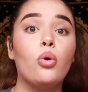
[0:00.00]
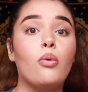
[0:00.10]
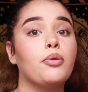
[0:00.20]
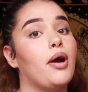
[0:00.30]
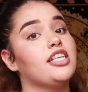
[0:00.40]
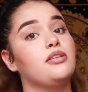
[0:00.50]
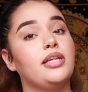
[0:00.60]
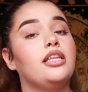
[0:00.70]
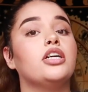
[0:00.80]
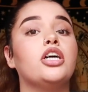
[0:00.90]
what would
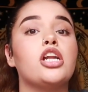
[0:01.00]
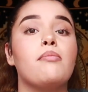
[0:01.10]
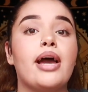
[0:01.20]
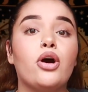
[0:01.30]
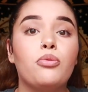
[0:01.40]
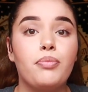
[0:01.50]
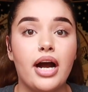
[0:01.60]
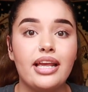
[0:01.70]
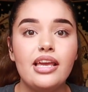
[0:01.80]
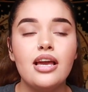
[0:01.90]
possibly look good on my own
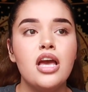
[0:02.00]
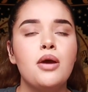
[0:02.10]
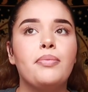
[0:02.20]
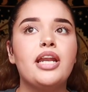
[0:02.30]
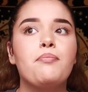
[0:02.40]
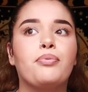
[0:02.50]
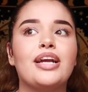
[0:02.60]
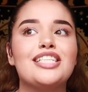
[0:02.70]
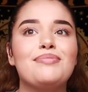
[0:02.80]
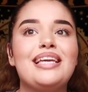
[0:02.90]
body, but it
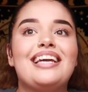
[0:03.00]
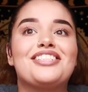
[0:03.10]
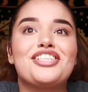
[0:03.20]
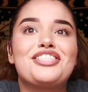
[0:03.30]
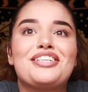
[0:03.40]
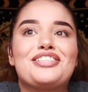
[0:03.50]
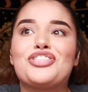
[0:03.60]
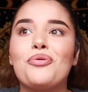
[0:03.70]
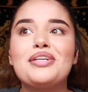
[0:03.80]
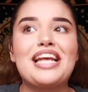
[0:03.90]
brings me just
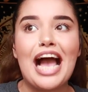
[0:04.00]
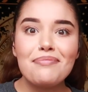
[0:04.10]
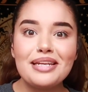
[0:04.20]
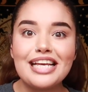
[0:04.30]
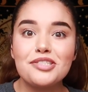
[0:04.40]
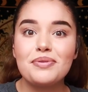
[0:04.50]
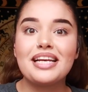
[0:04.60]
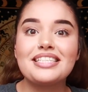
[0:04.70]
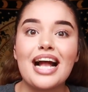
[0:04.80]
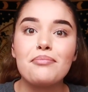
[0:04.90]
so much happiness
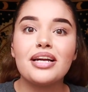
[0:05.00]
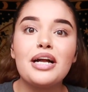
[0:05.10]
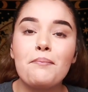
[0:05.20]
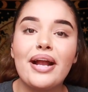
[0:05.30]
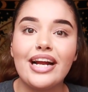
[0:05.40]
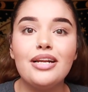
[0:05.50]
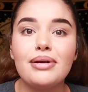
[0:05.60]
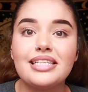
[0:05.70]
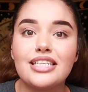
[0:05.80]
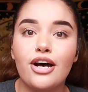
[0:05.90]
because I'm not comparing
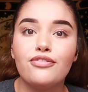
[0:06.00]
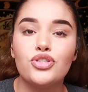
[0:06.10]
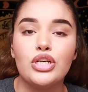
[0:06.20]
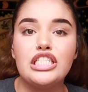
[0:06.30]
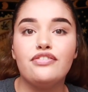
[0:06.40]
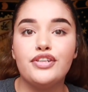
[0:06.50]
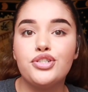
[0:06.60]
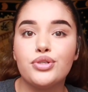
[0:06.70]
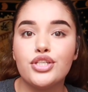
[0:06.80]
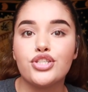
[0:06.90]
myself to
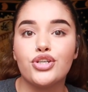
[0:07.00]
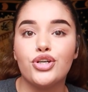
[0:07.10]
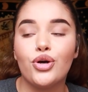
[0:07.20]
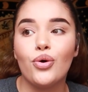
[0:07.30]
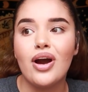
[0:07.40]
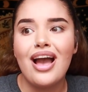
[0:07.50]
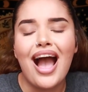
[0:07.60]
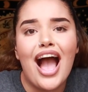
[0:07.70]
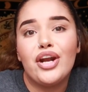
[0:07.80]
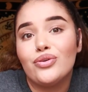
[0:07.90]
individuals who
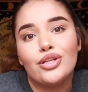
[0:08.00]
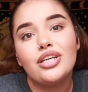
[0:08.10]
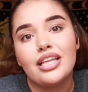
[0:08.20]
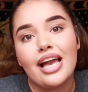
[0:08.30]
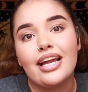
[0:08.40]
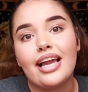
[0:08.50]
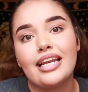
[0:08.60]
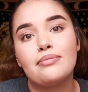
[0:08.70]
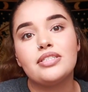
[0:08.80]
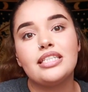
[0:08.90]
I don't look like, and I'm